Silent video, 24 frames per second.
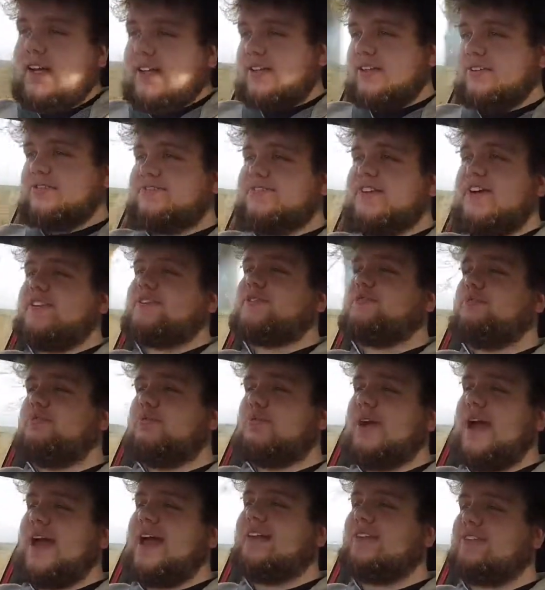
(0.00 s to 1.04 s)
the first
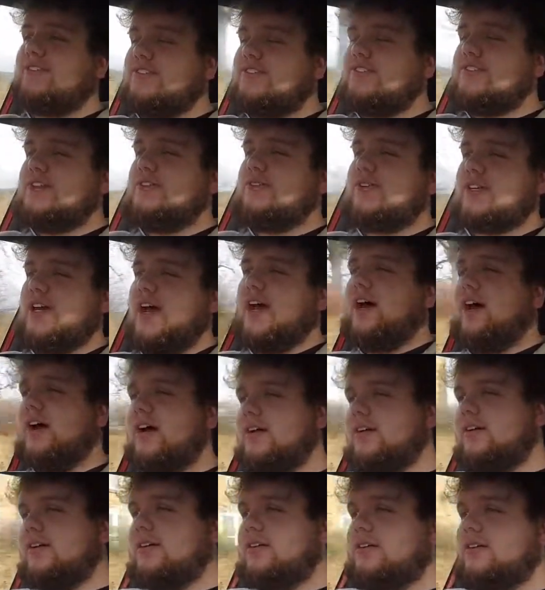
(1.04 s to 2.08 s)
brand new
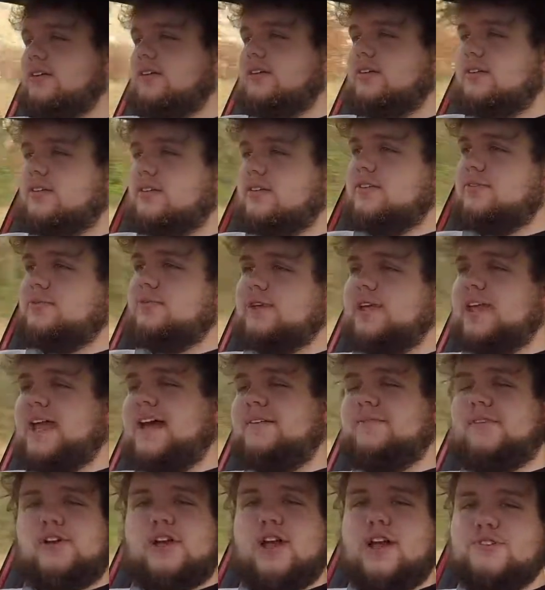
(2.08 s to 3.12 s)
car that we
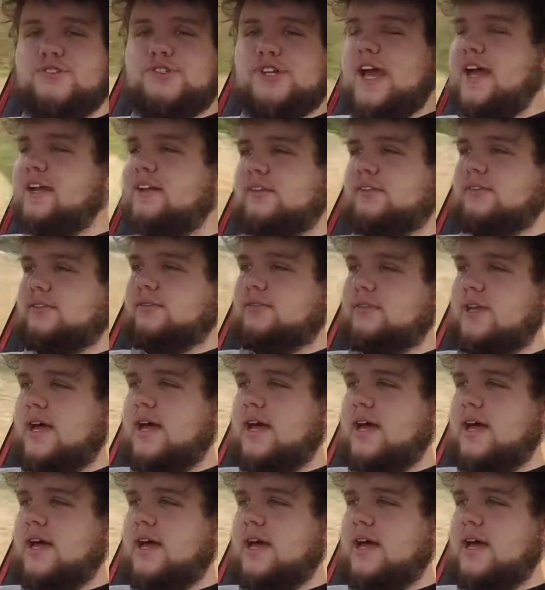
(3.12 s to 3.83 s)
have on our channel.